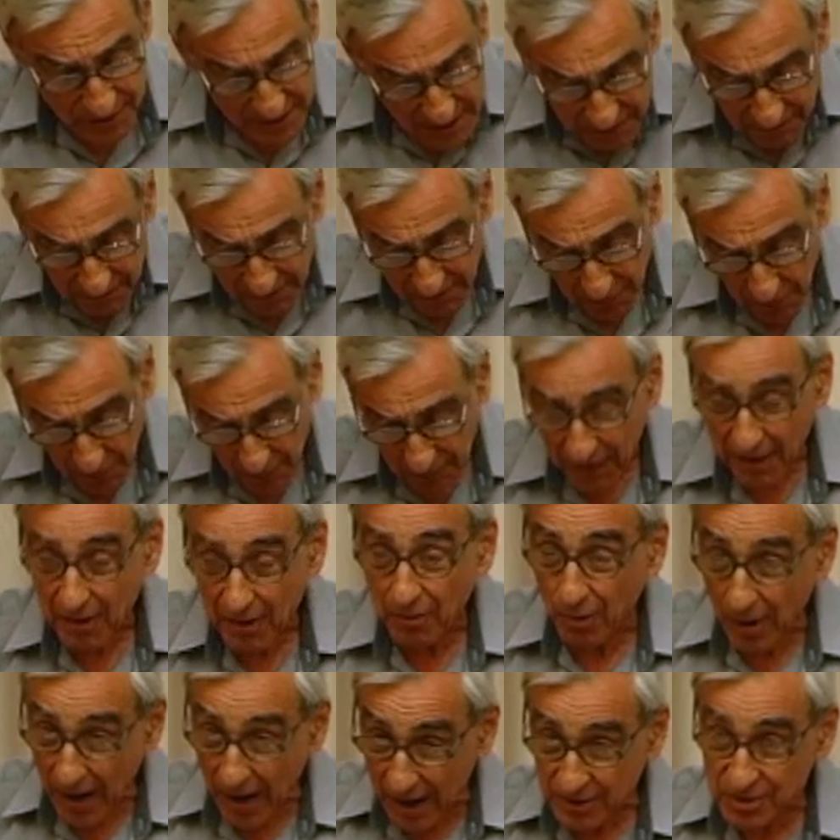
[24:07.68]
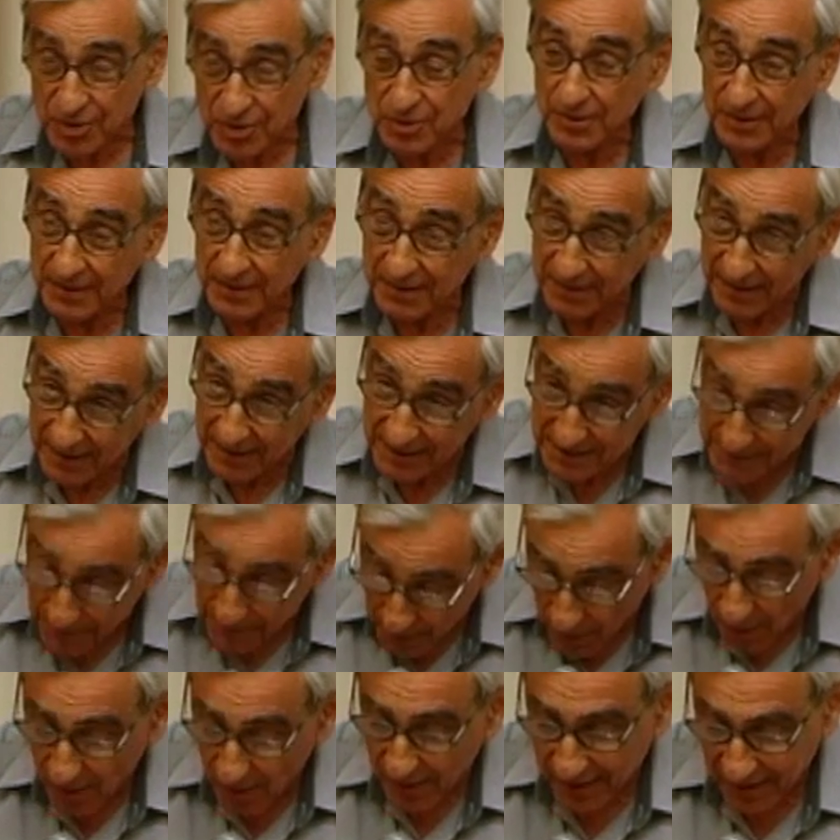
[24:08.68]
even when they were actually
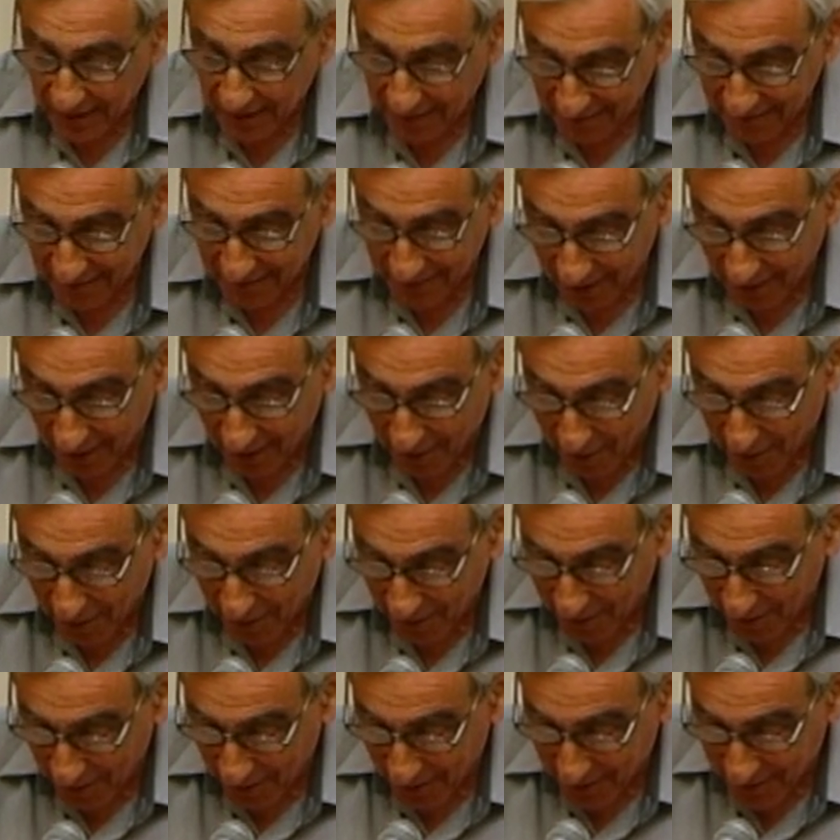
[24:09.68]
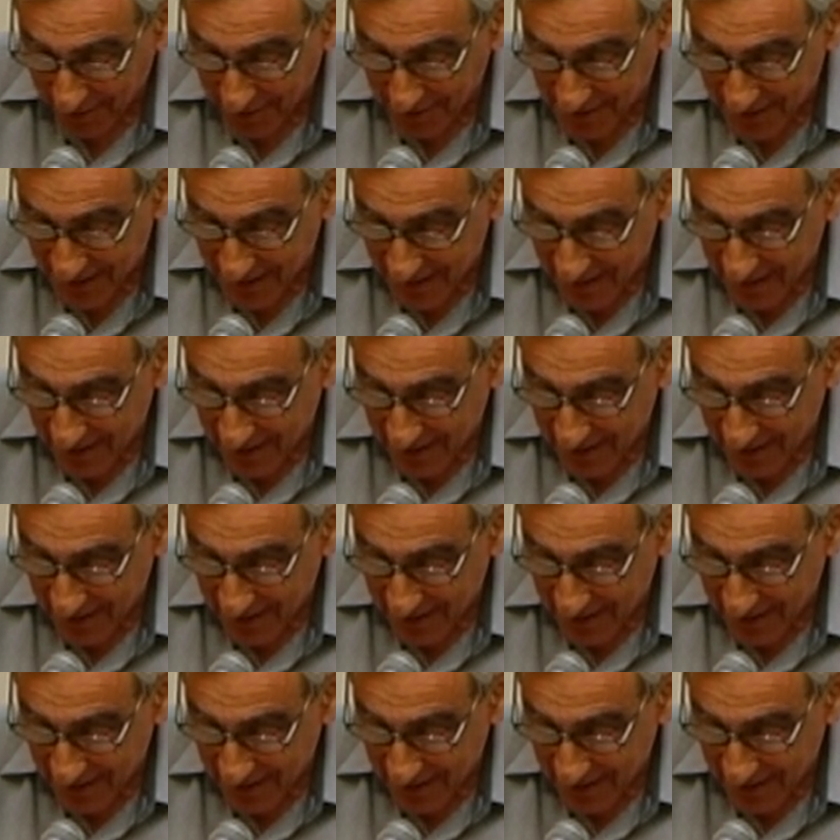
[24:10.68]
exploiting the lower orders,